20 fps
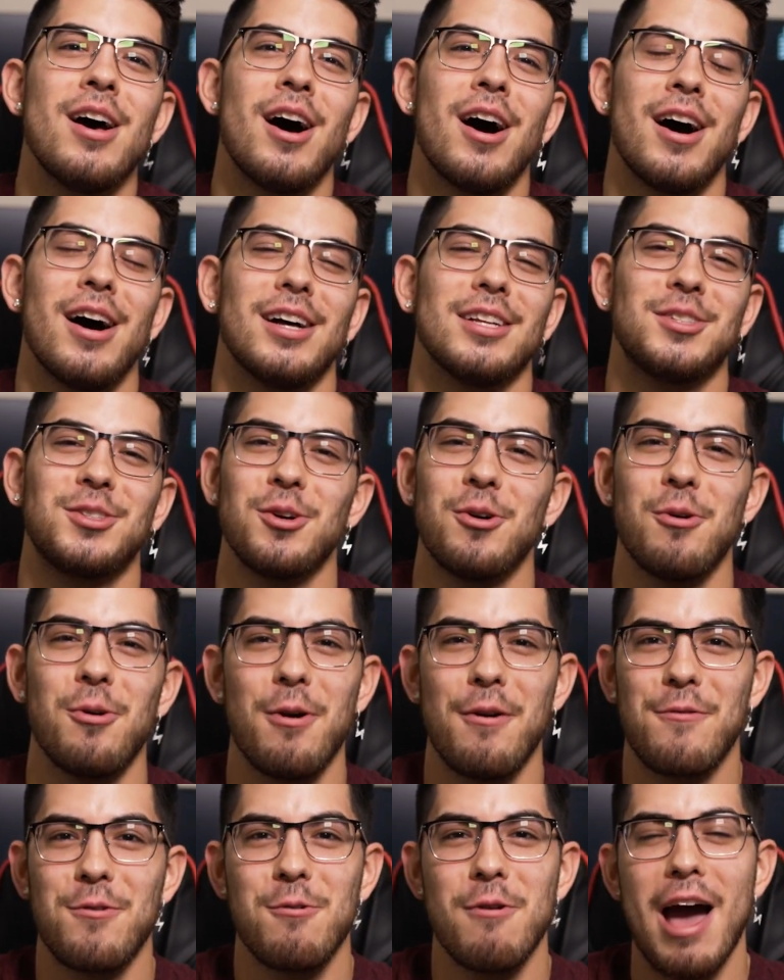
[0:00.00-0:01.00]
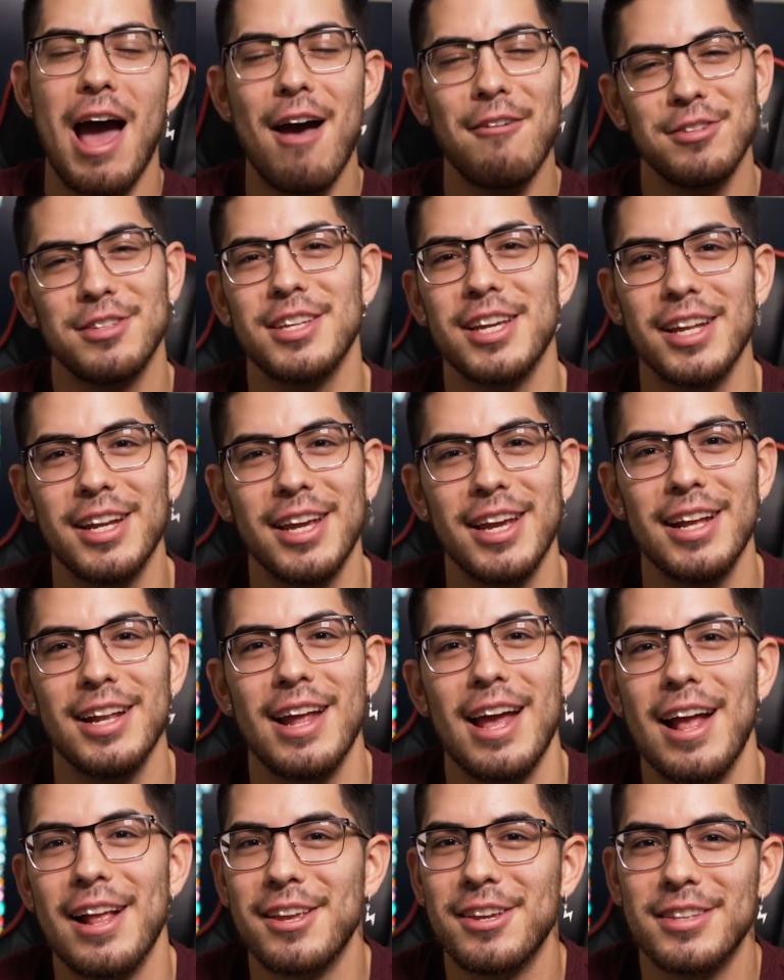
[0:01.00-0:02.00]
Uh, so if you have seen
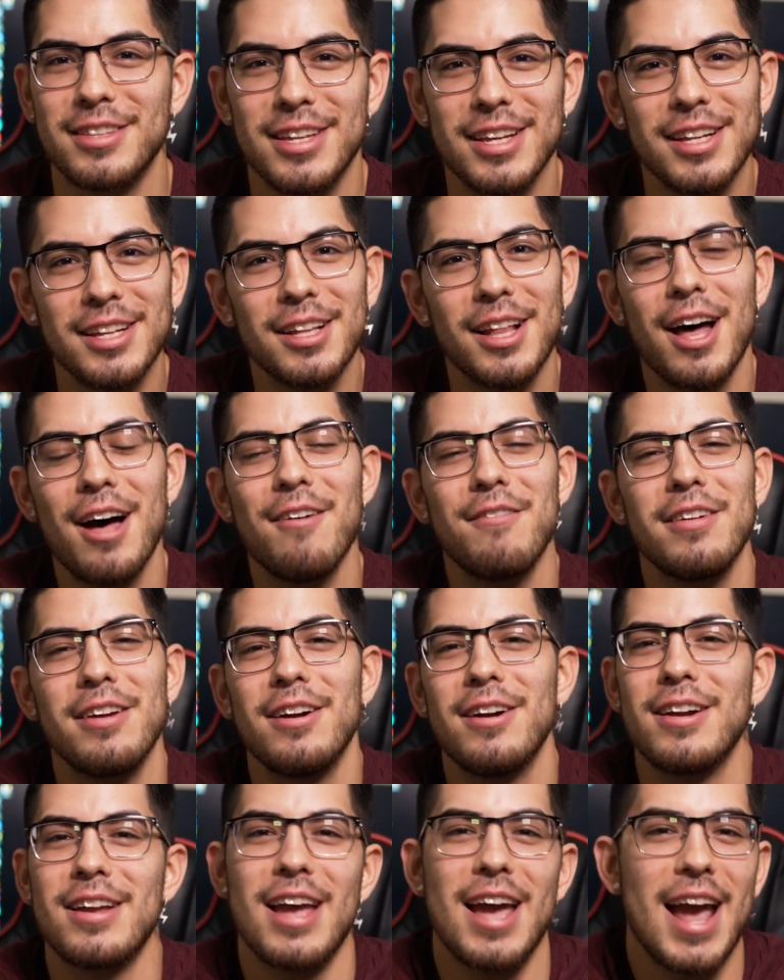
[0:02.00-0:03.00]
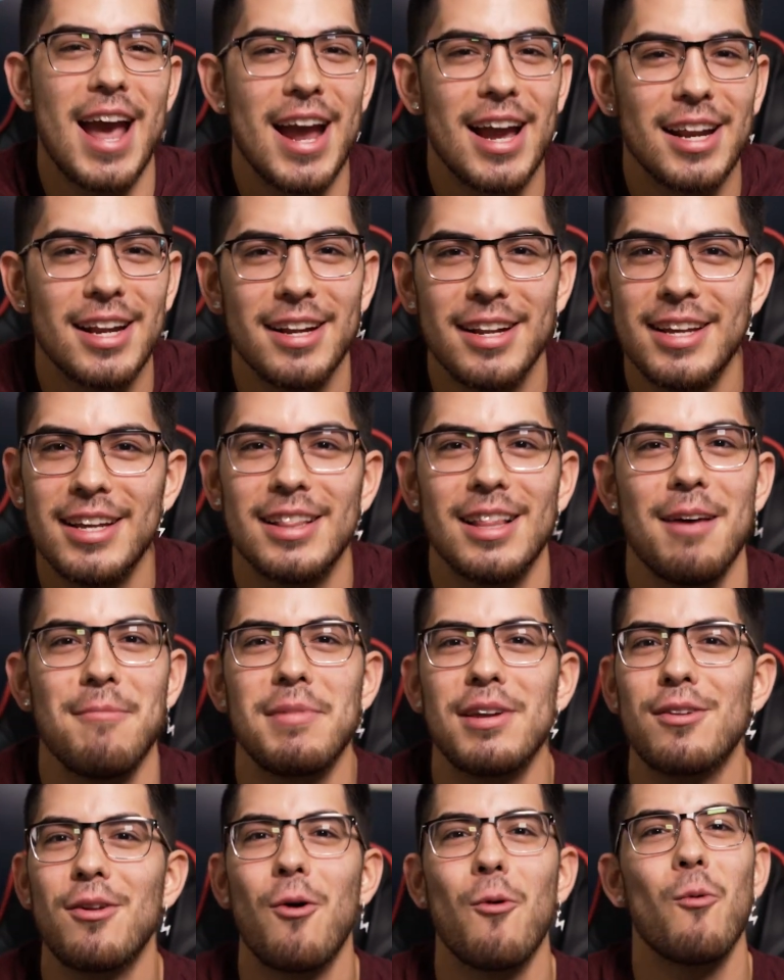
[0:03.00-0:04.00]
it and you did love it or you hated it, let
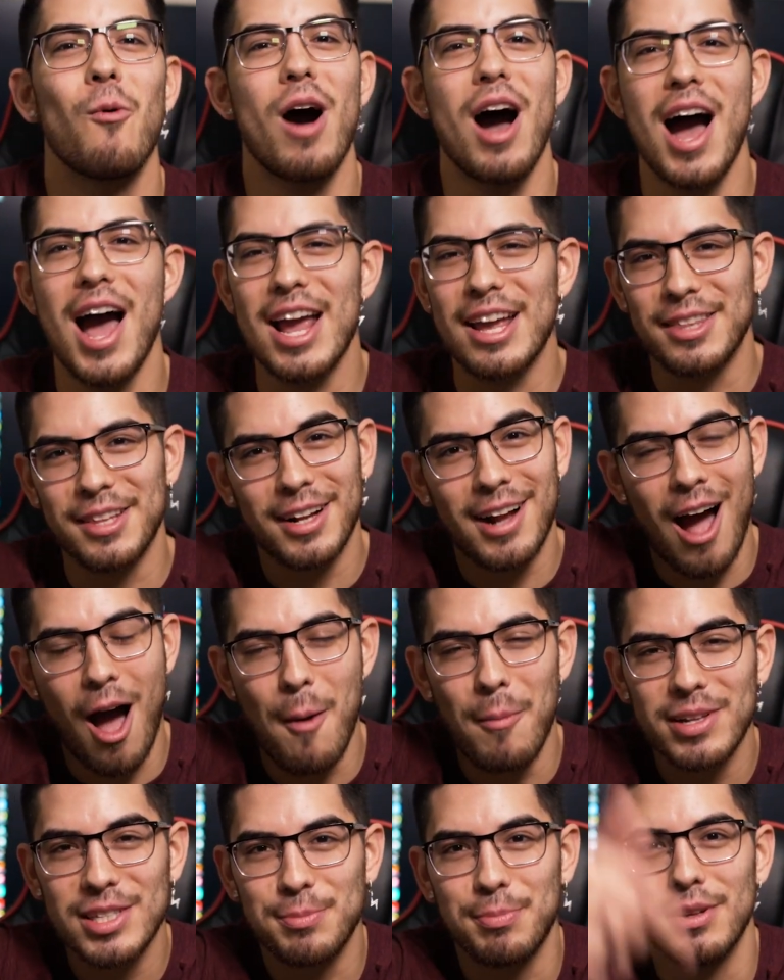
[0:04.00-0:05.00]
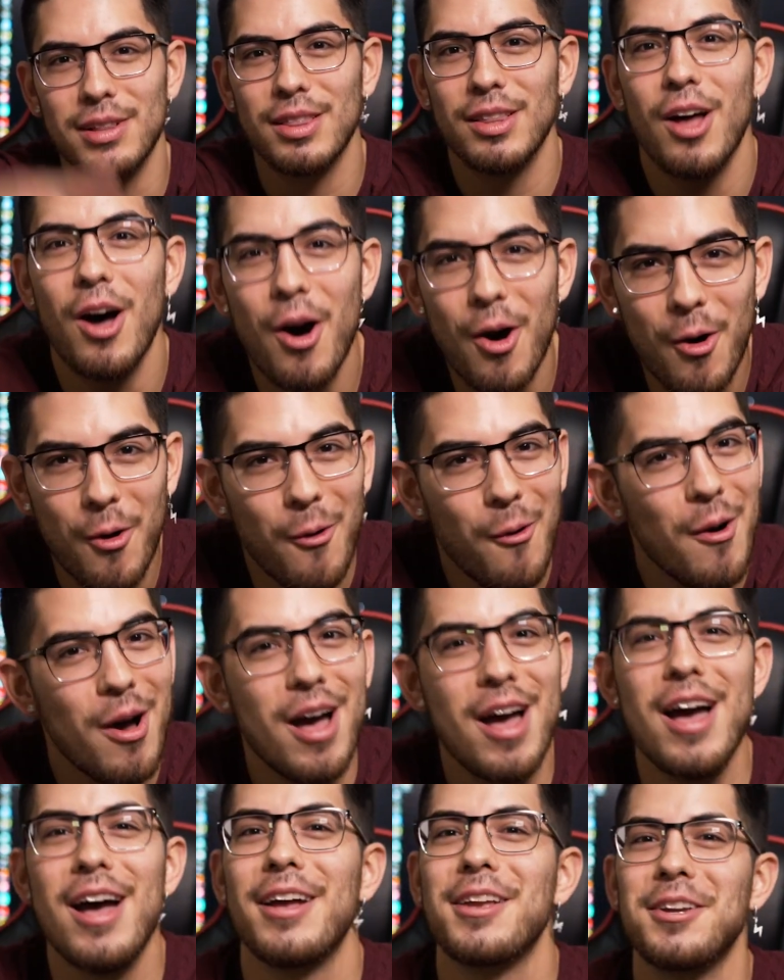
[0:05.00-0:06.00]
me know why in the comments below.
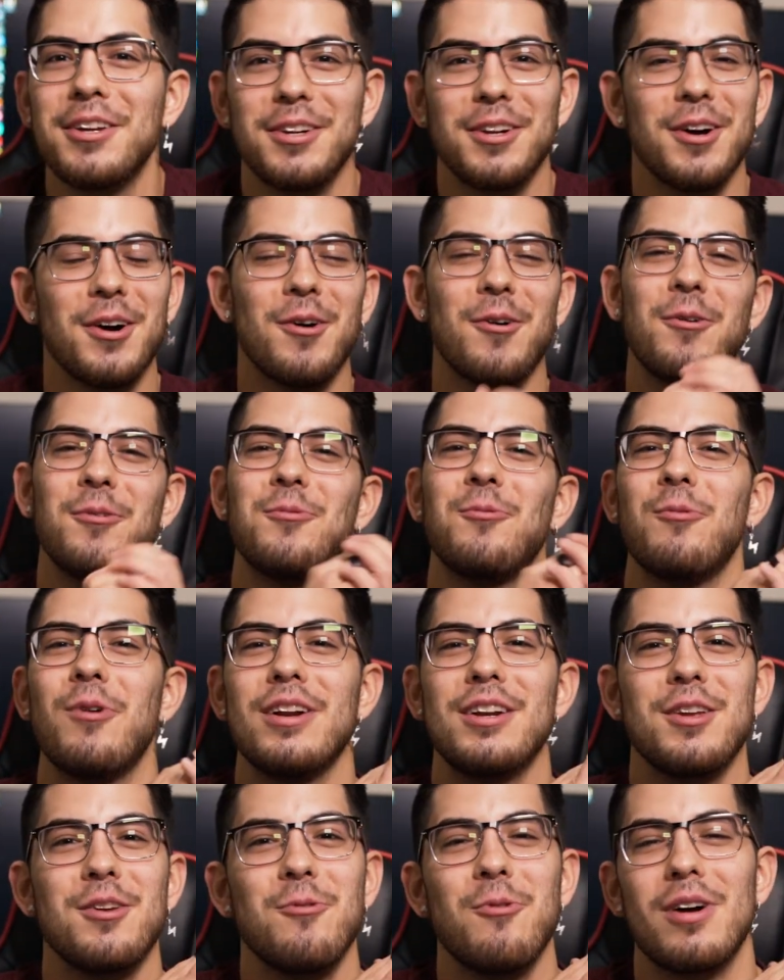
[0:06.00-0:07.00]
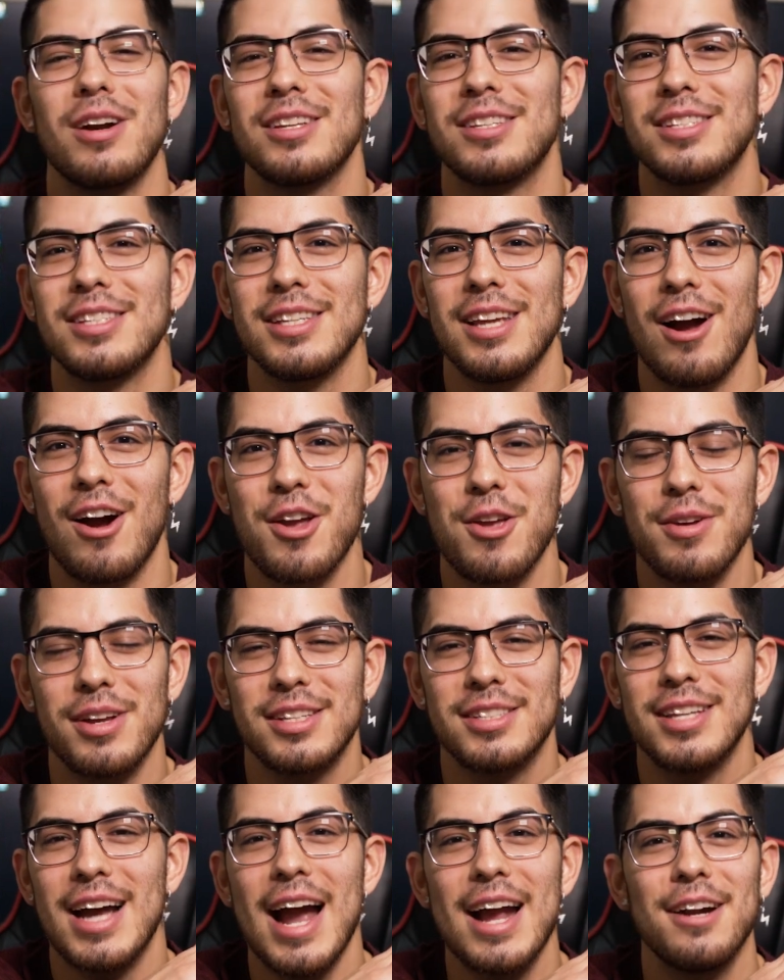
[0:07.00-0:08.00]
You know, what do you want to see? Are you
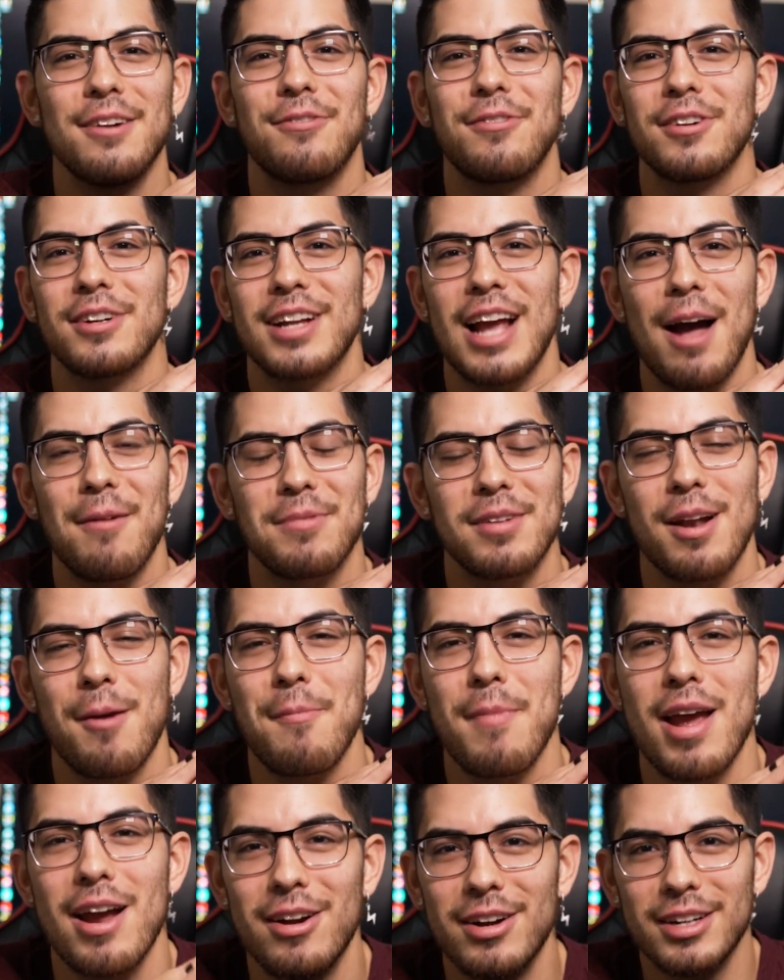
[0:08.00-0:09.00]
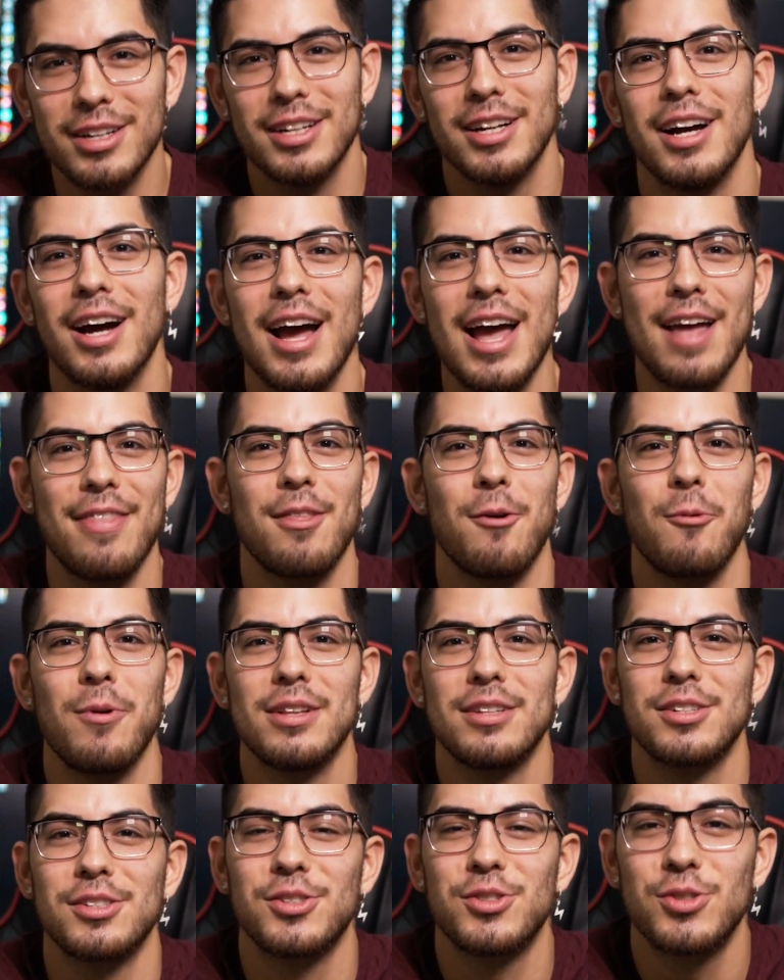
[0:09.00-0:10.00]
excited for Captain America and the
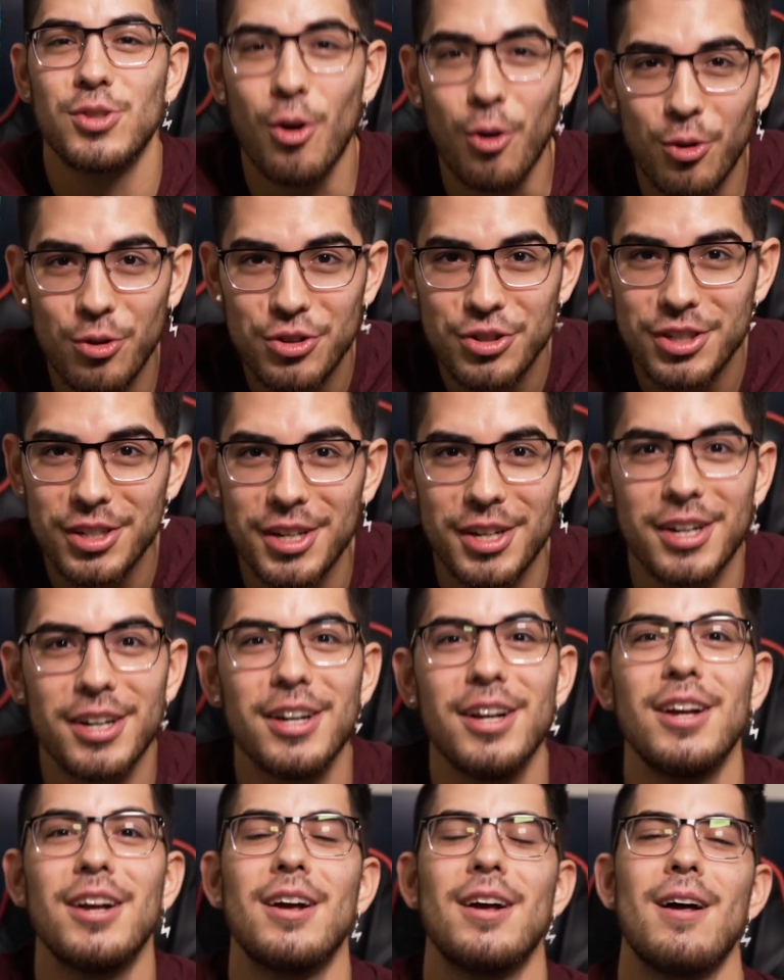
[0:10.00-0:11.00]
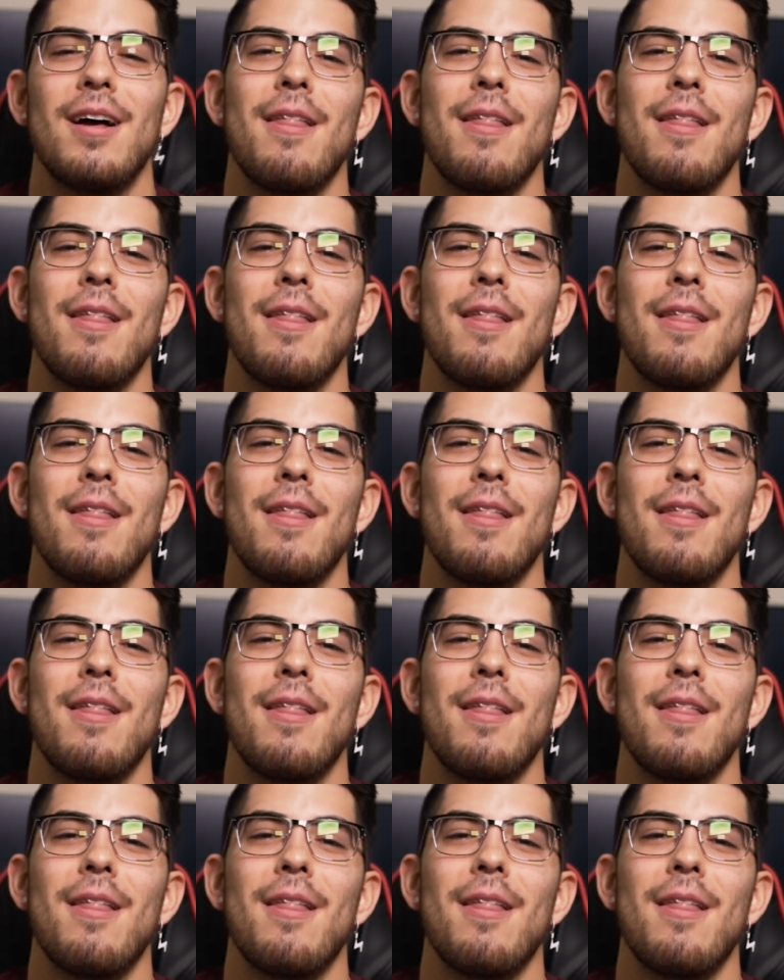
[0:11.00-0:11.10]
Winter Soldier?